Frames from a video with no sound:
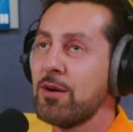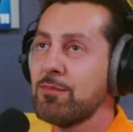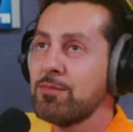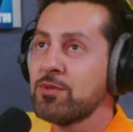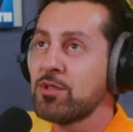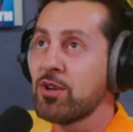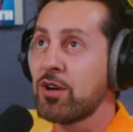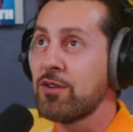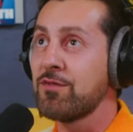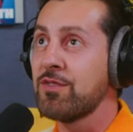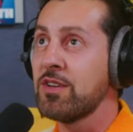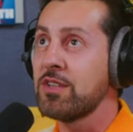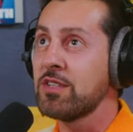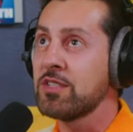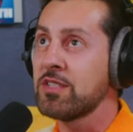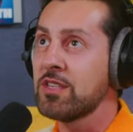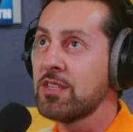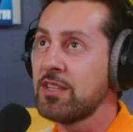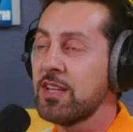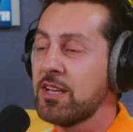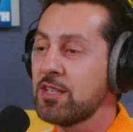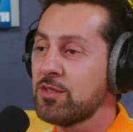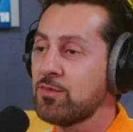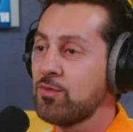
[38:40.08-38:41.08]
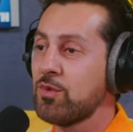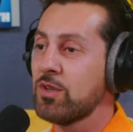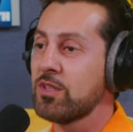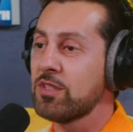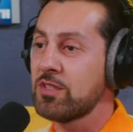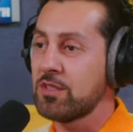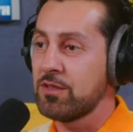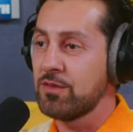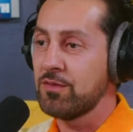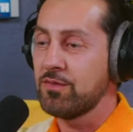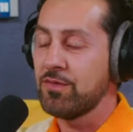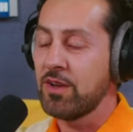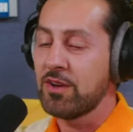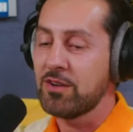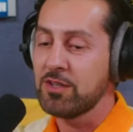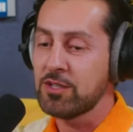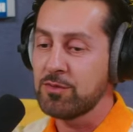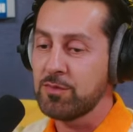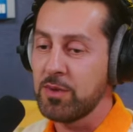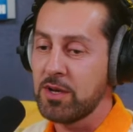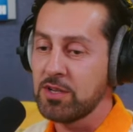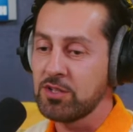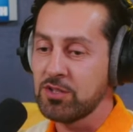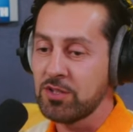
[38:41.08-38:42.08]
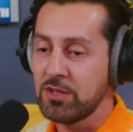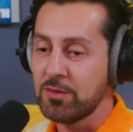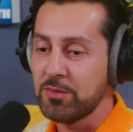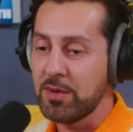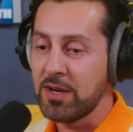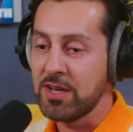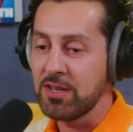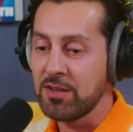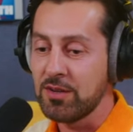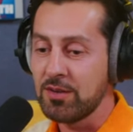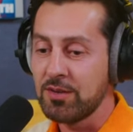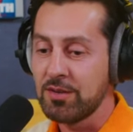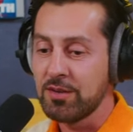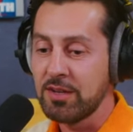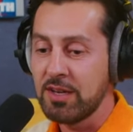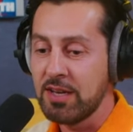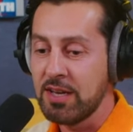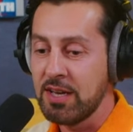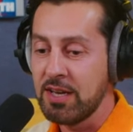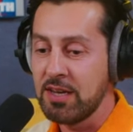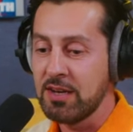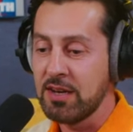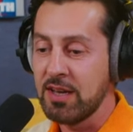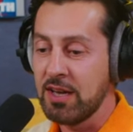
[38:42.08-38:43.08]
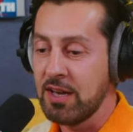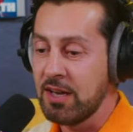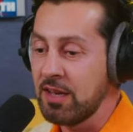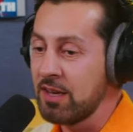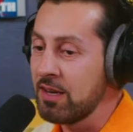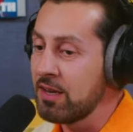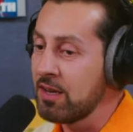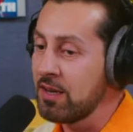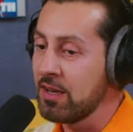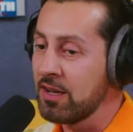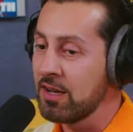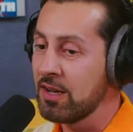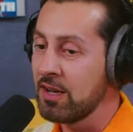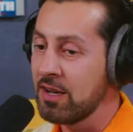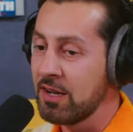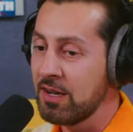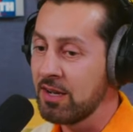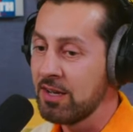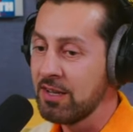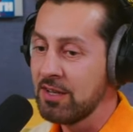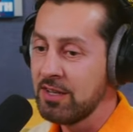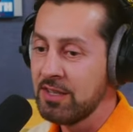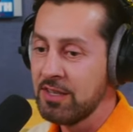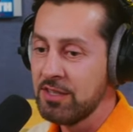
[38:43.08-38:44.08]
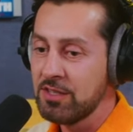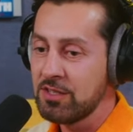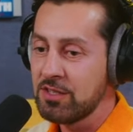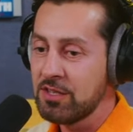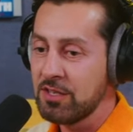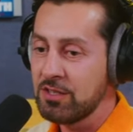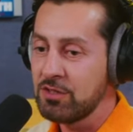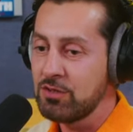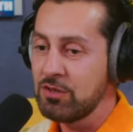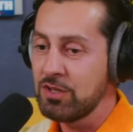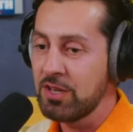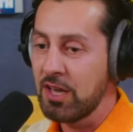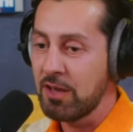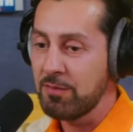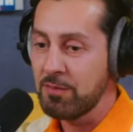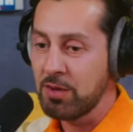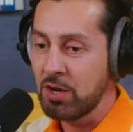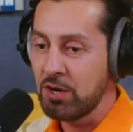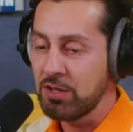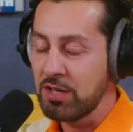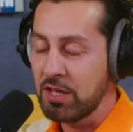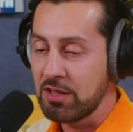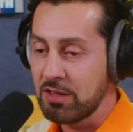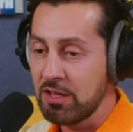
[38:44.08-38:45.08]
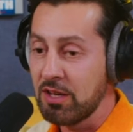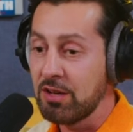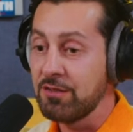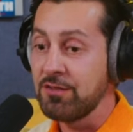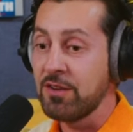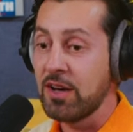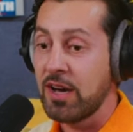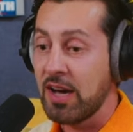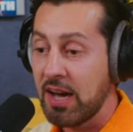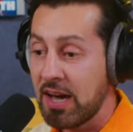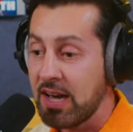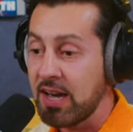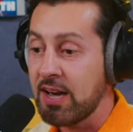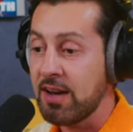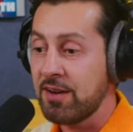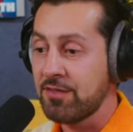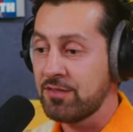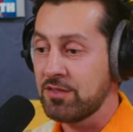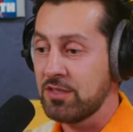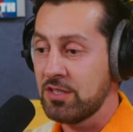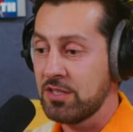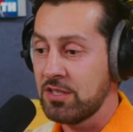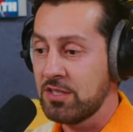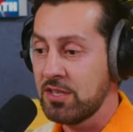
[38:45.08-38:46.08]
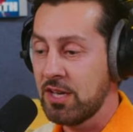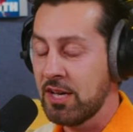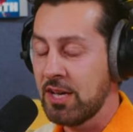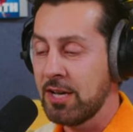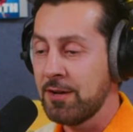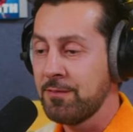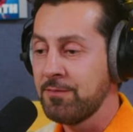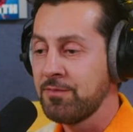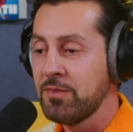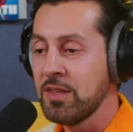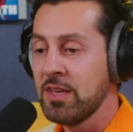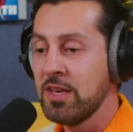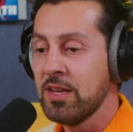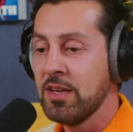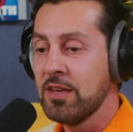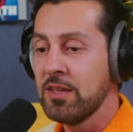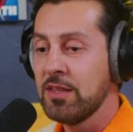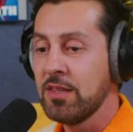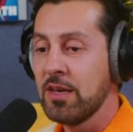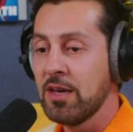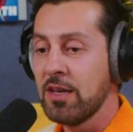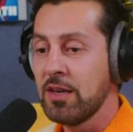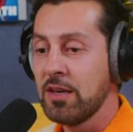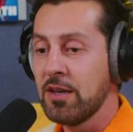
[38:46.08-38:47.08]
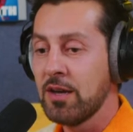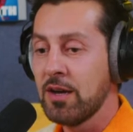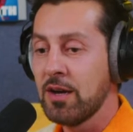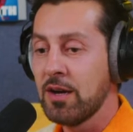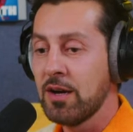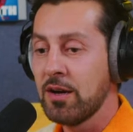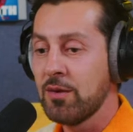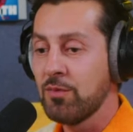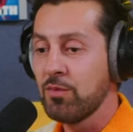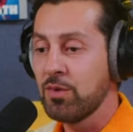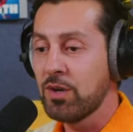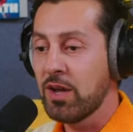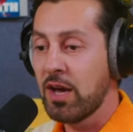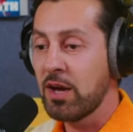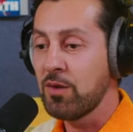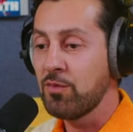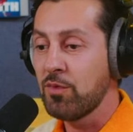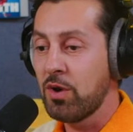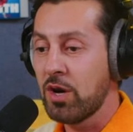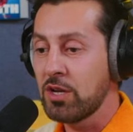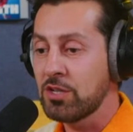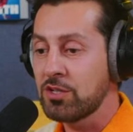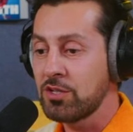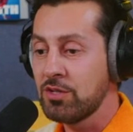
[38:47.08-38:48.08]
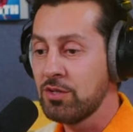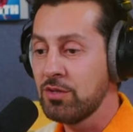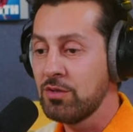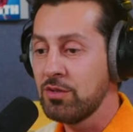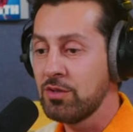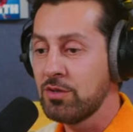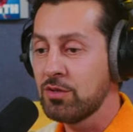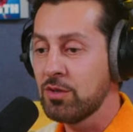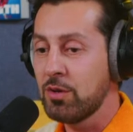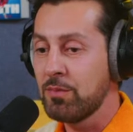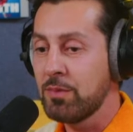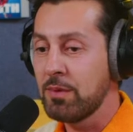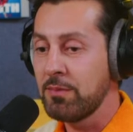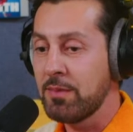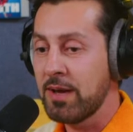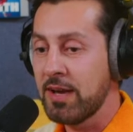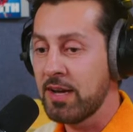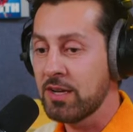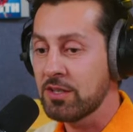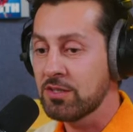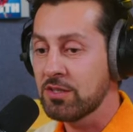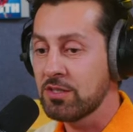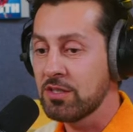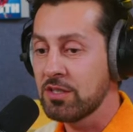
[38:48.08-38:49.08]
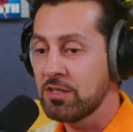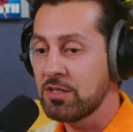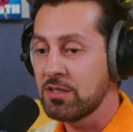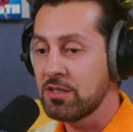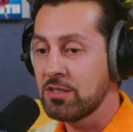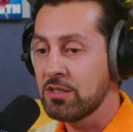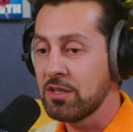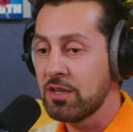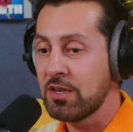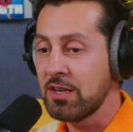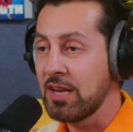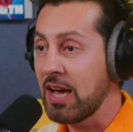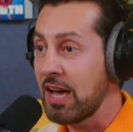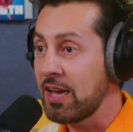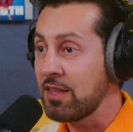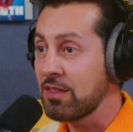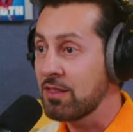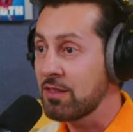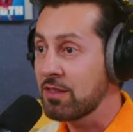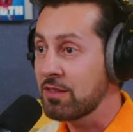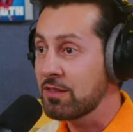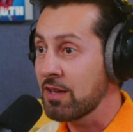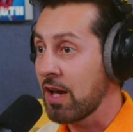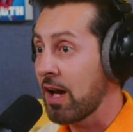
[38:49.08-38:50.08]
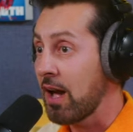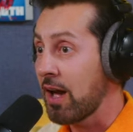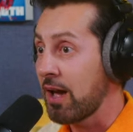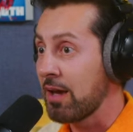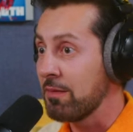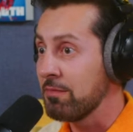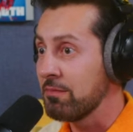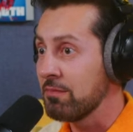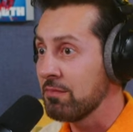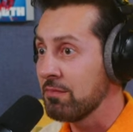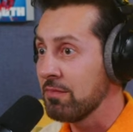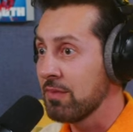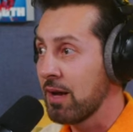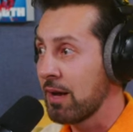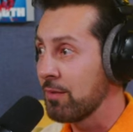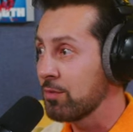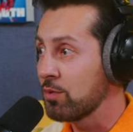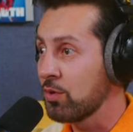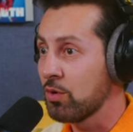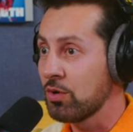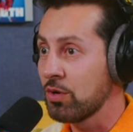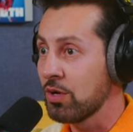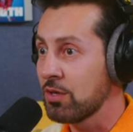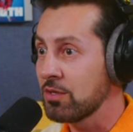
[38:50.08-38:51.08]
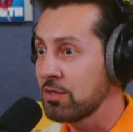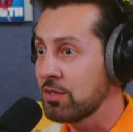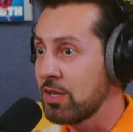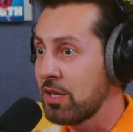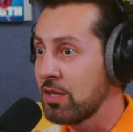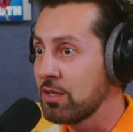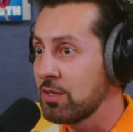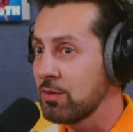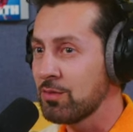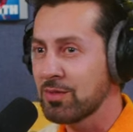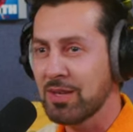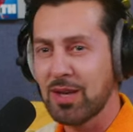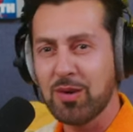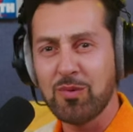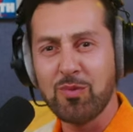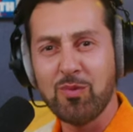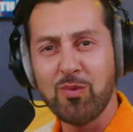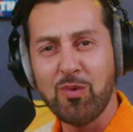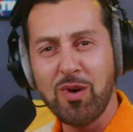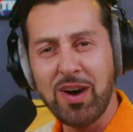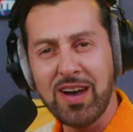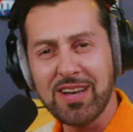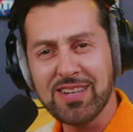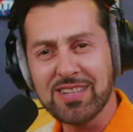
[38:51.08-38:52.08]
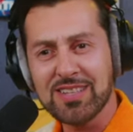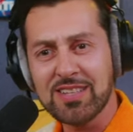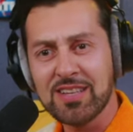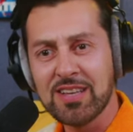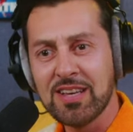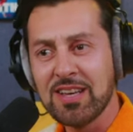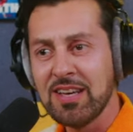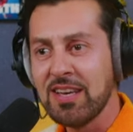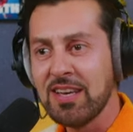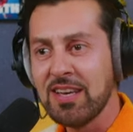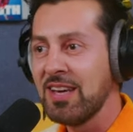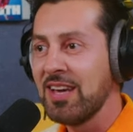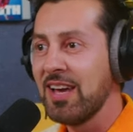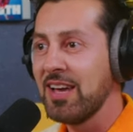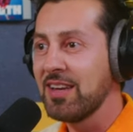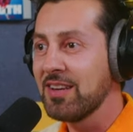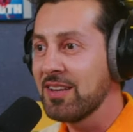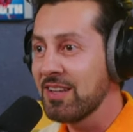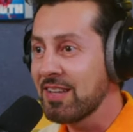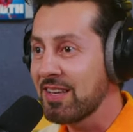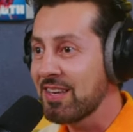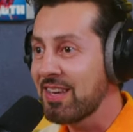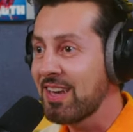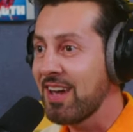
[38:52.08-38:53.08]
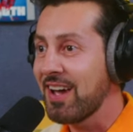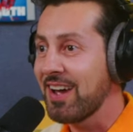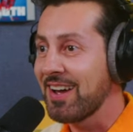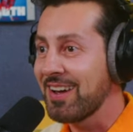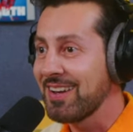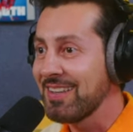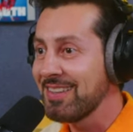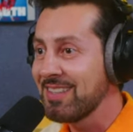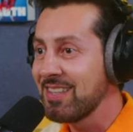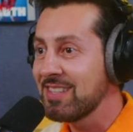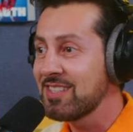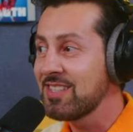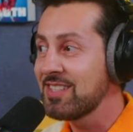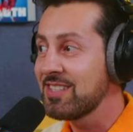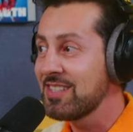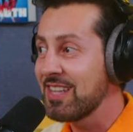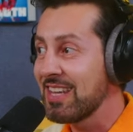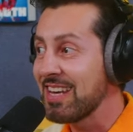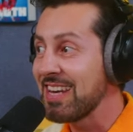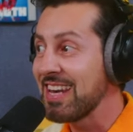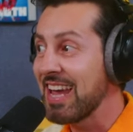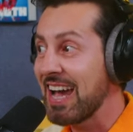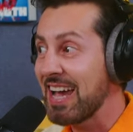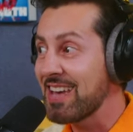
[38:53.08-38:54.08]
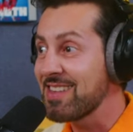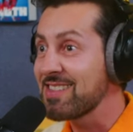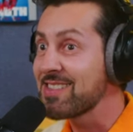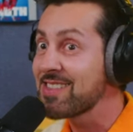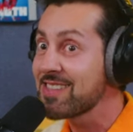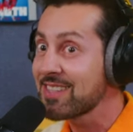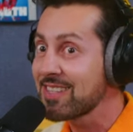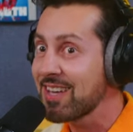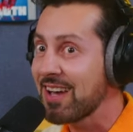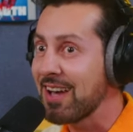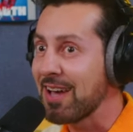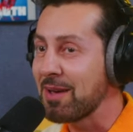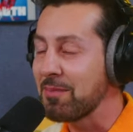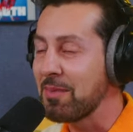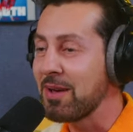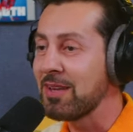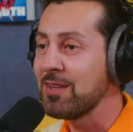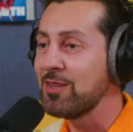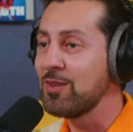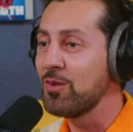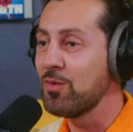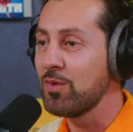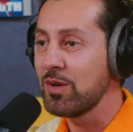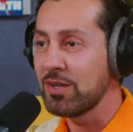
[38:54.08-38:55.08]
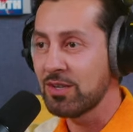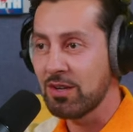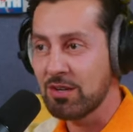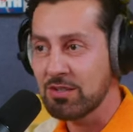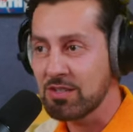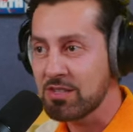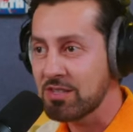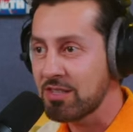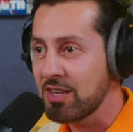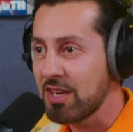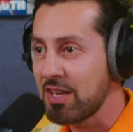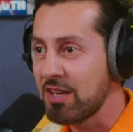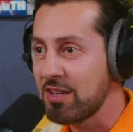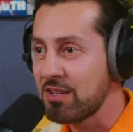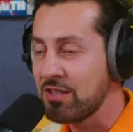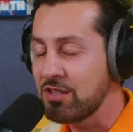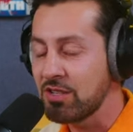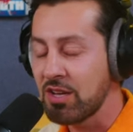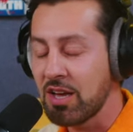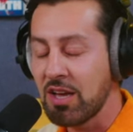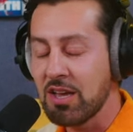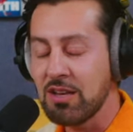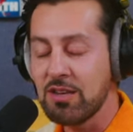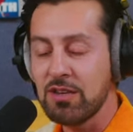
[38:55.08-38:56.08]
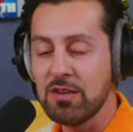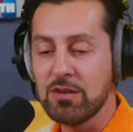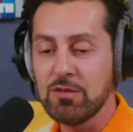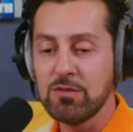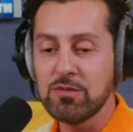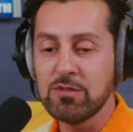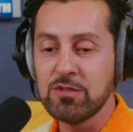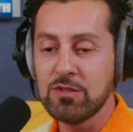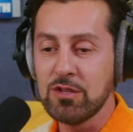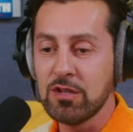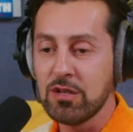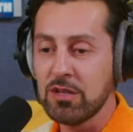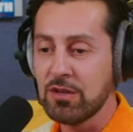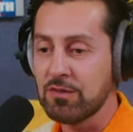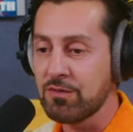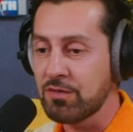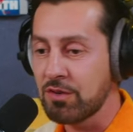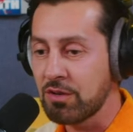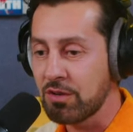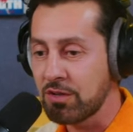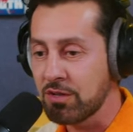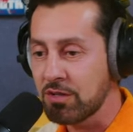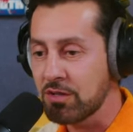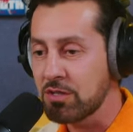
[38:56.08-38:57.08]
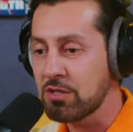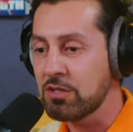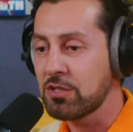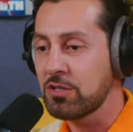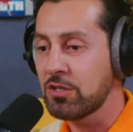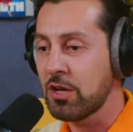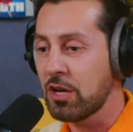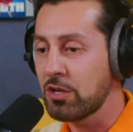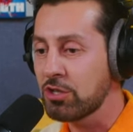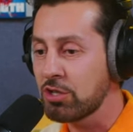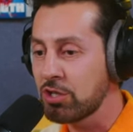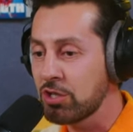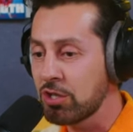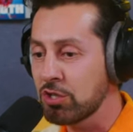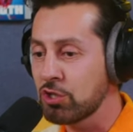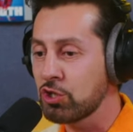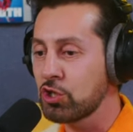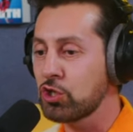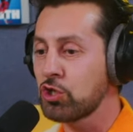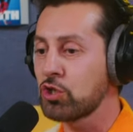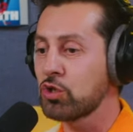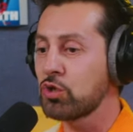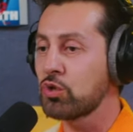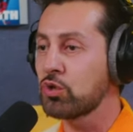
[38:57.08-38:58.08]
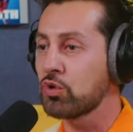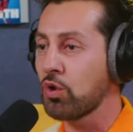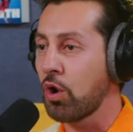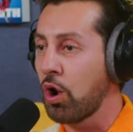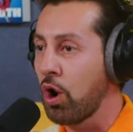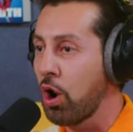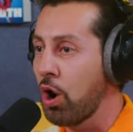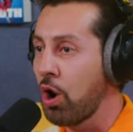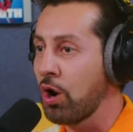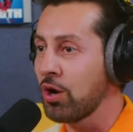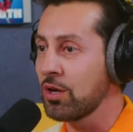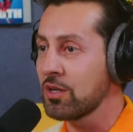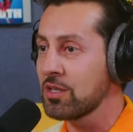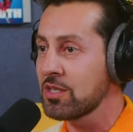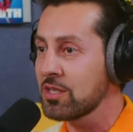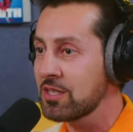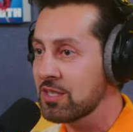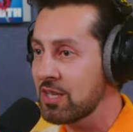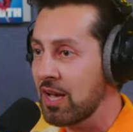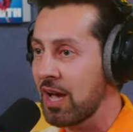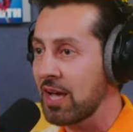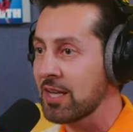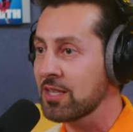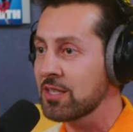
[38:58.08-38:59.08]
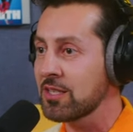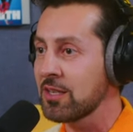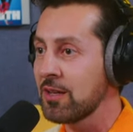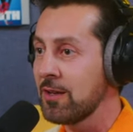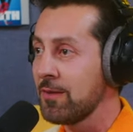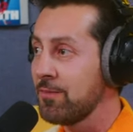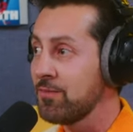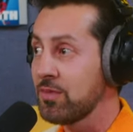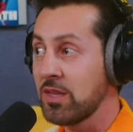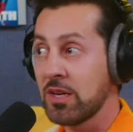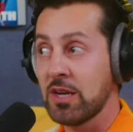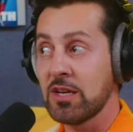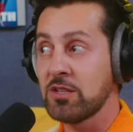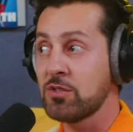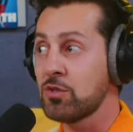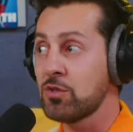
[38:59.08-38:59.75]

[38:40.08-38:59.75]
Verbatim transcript: observant. That's what's very special about you. And and uh, since you gave me all that love, I have to say that uh, when I watched you, you told me, Max, this is the ninth time I'm going on stage. I was like, what? And you're like, yeah, this is the ninth time. And you went on stage and you delivered such a strong set that I